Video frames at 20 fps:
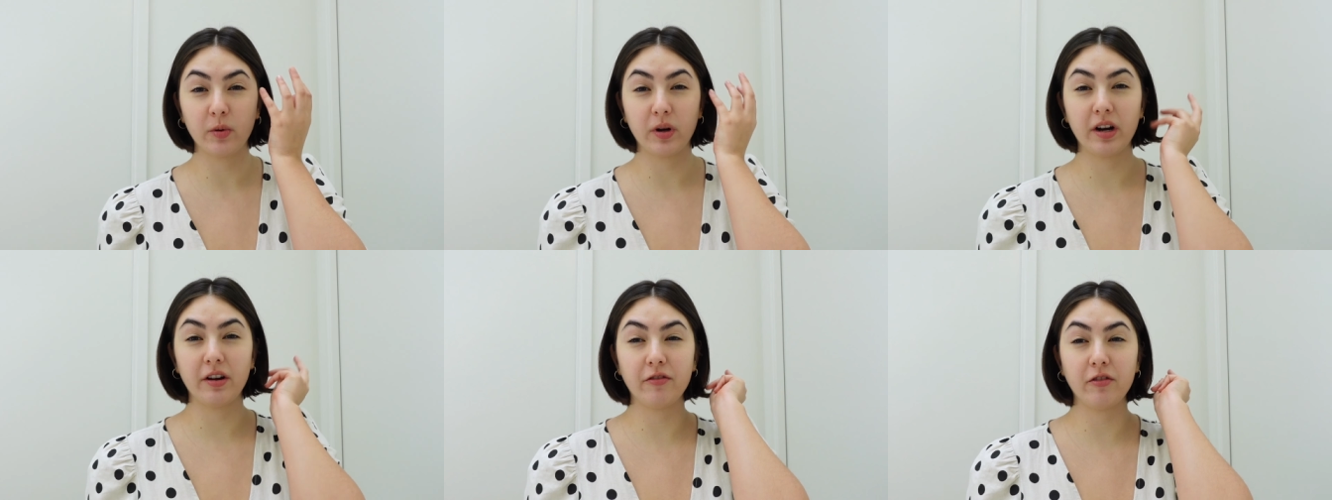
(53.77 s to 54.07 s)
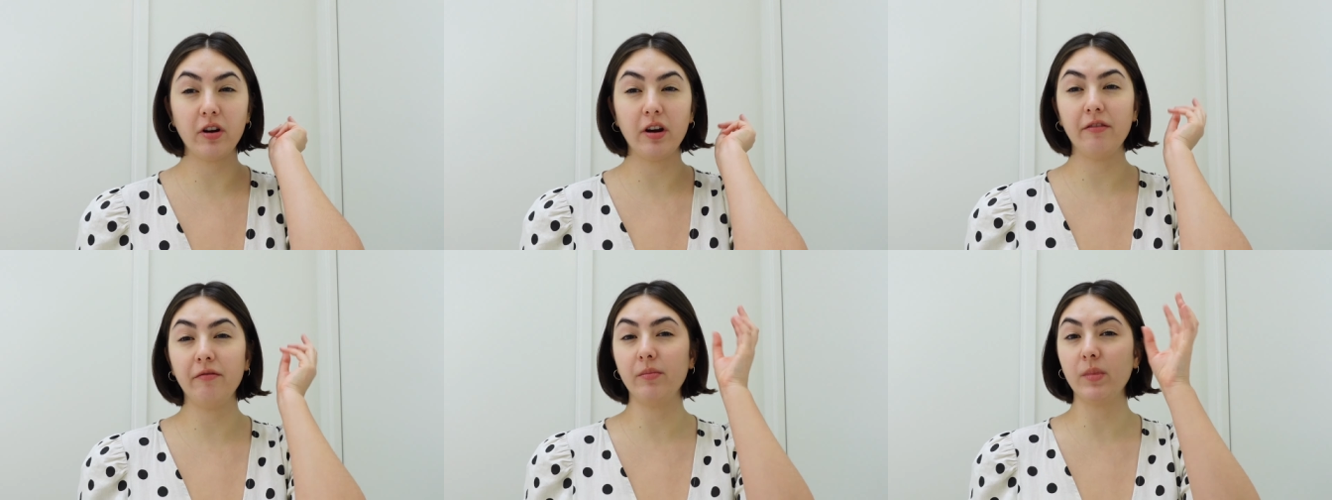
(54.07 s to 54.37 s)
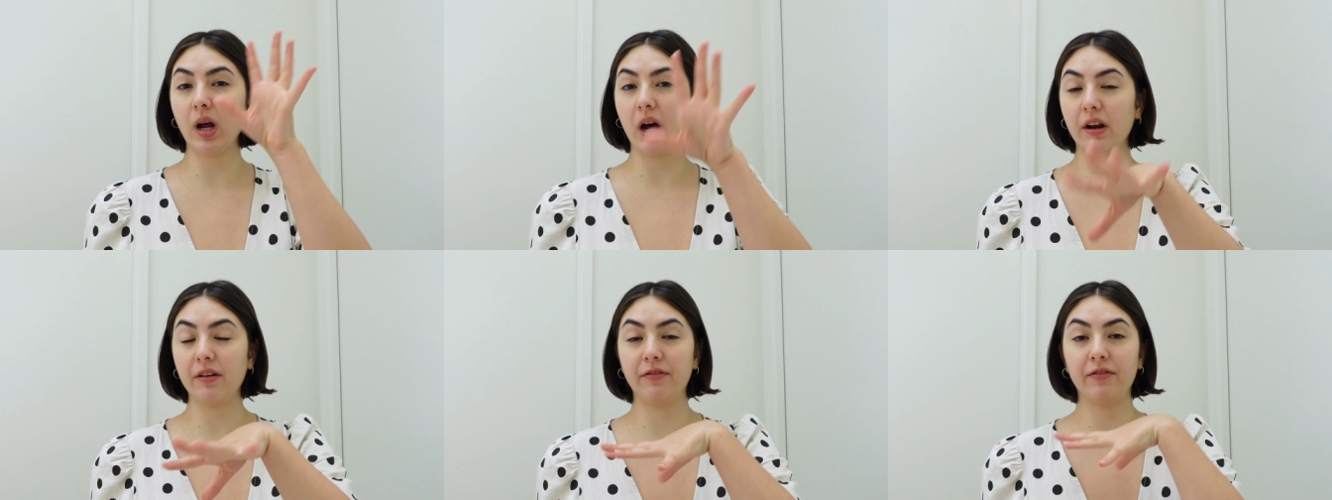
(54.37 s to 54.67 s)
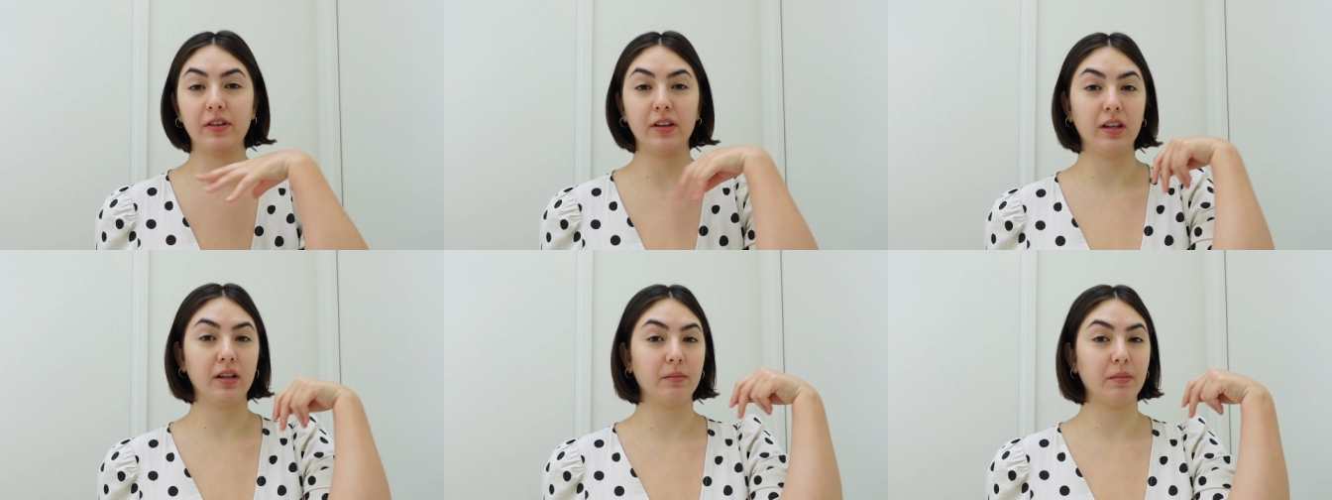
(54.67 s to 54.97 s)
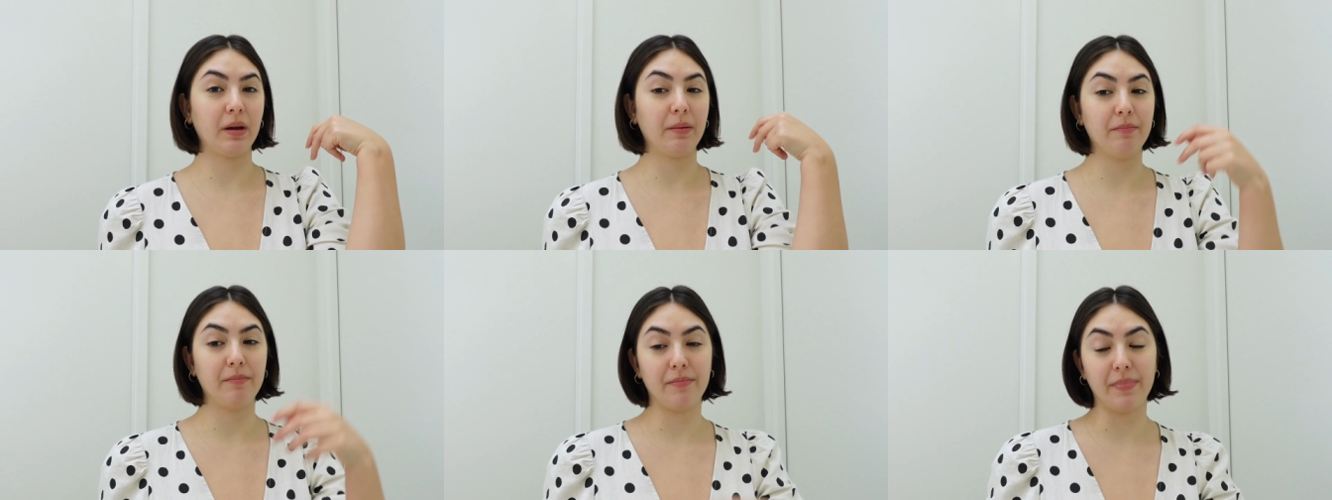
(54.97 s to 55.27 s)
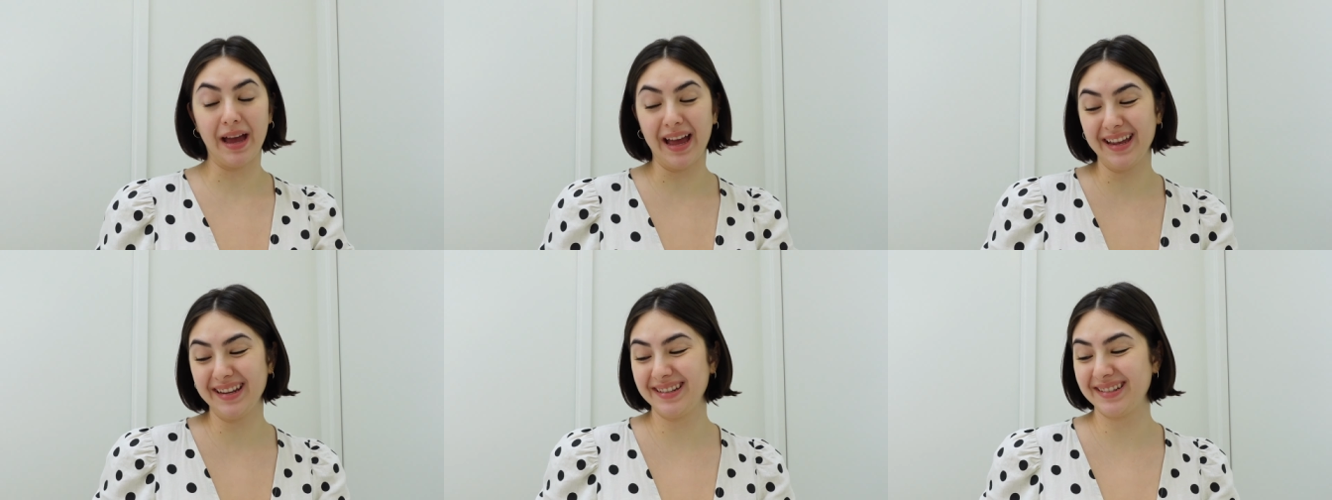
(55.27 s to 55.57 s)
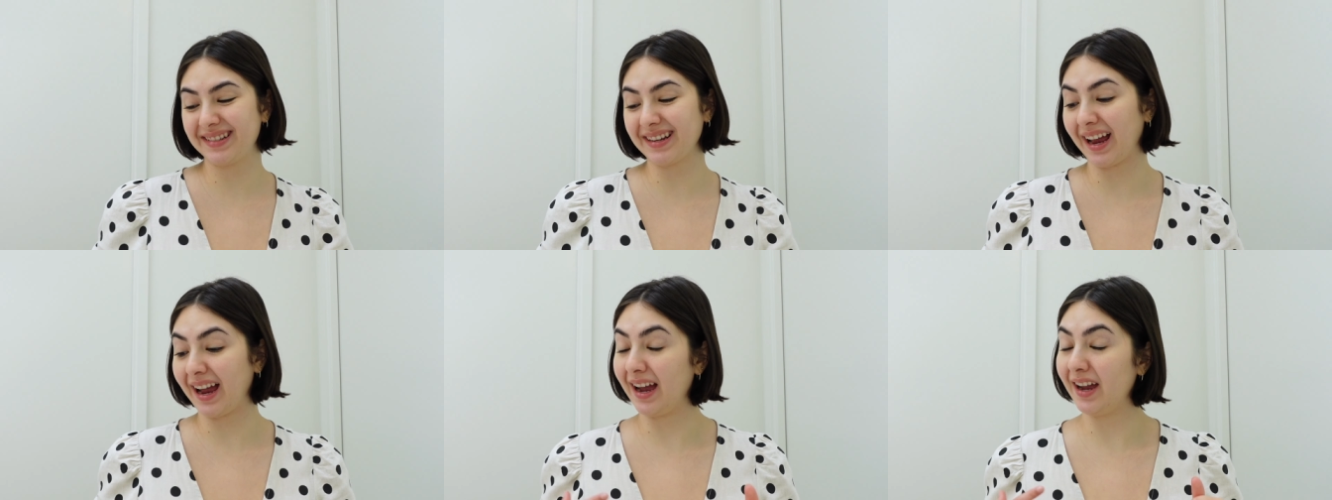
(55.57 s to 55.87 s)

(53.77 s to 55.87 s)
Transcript: Whenever I'm not feeling my best,